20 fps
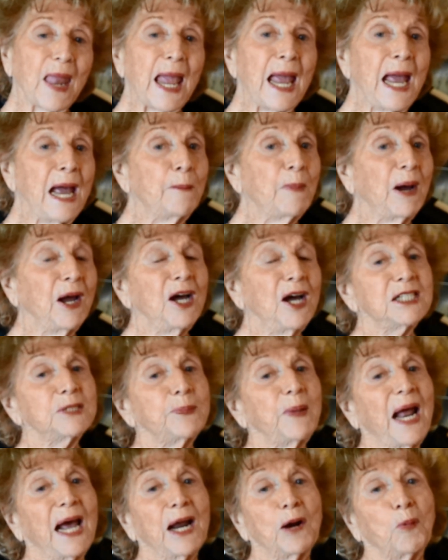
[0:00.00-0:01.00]
And my
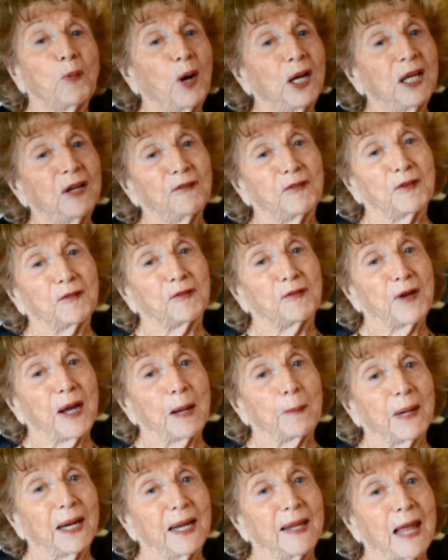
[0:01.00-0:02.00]
husband had a wonderful
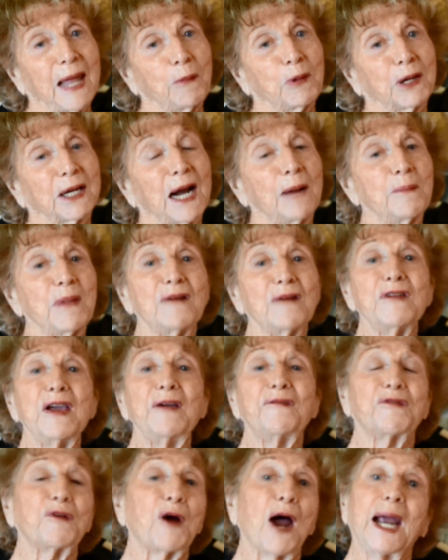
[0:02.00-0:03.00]
family. They would come every
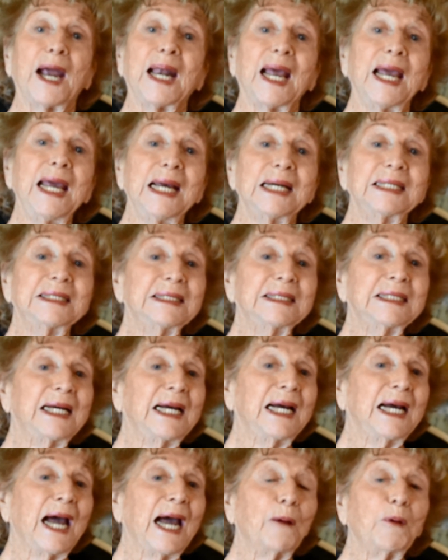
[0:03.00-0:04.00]
Friday,
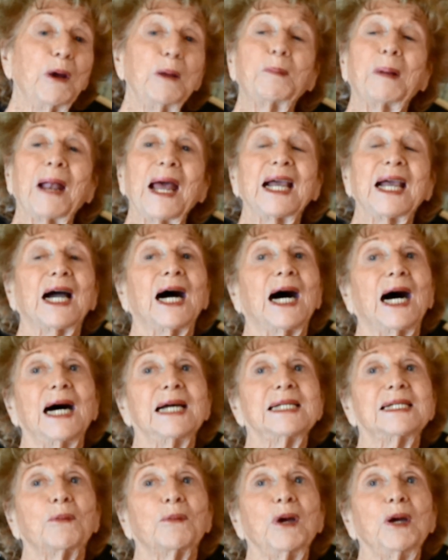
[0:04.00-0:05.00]
and we'd play
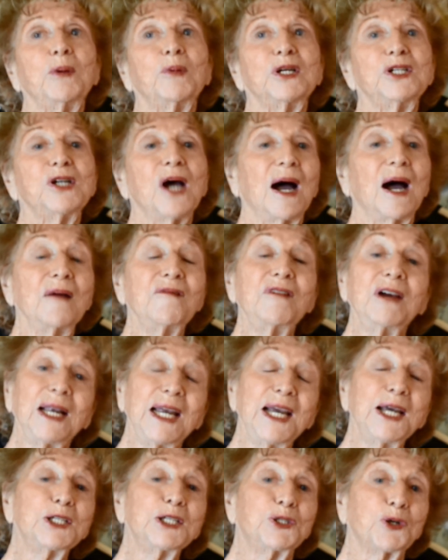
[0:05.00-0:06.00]
cards, and I
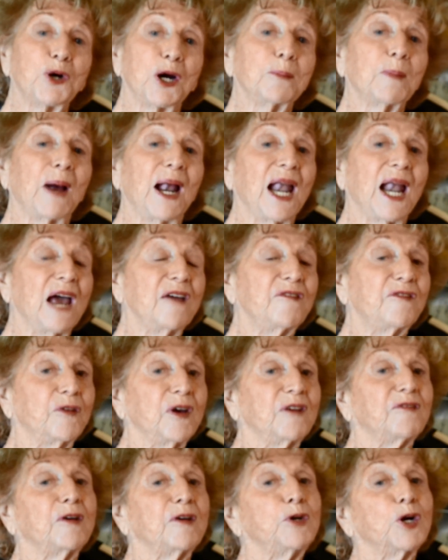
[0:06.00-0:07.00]
really enjoyed my life.
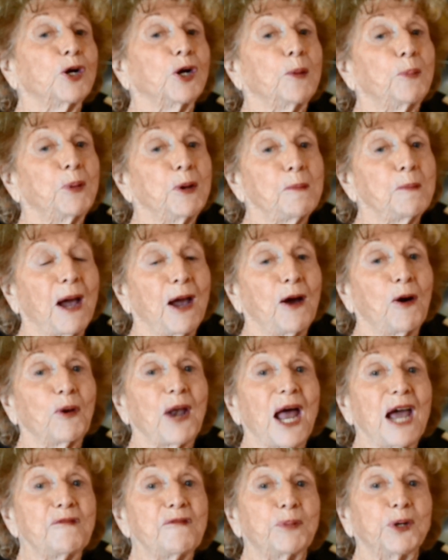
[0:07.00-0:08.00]
If you're going to put my whole
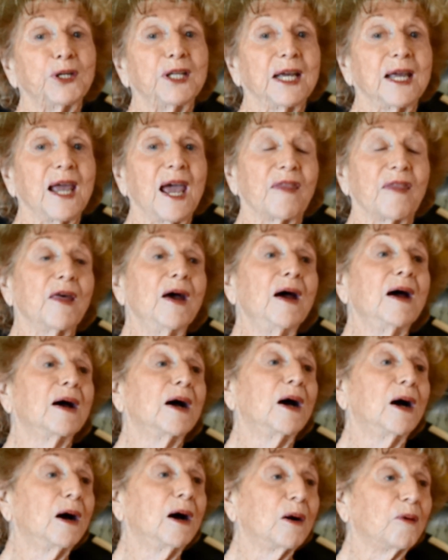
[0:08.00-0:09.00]
life put together,
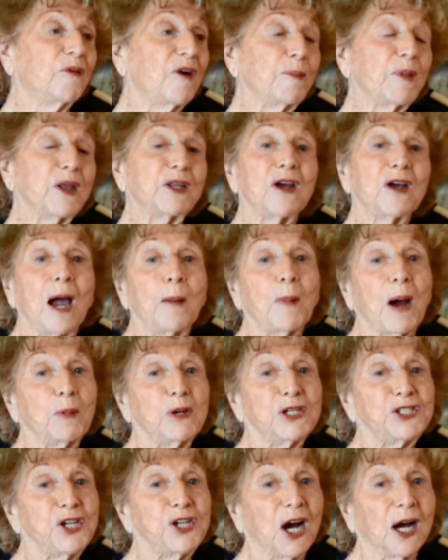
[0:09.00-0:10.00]
from the time I
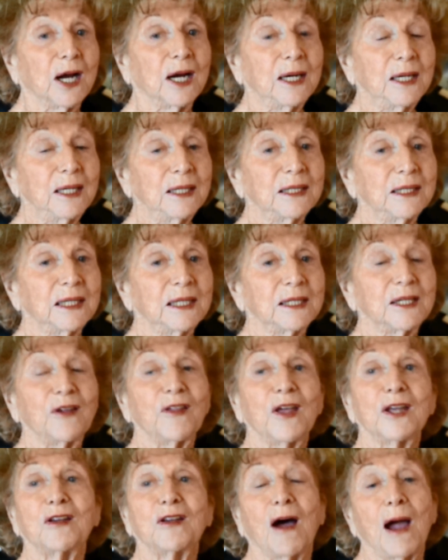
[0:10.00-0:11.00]
was younger to
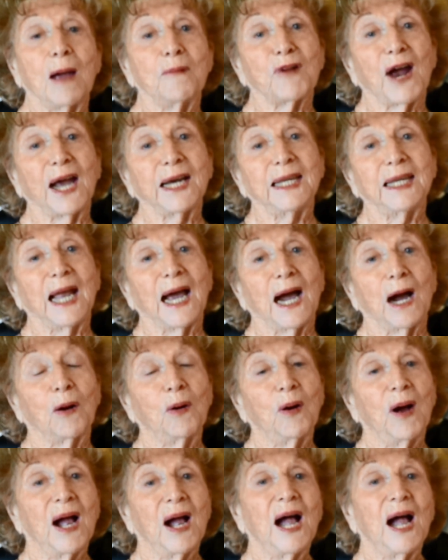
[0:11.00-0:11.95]
the time right now,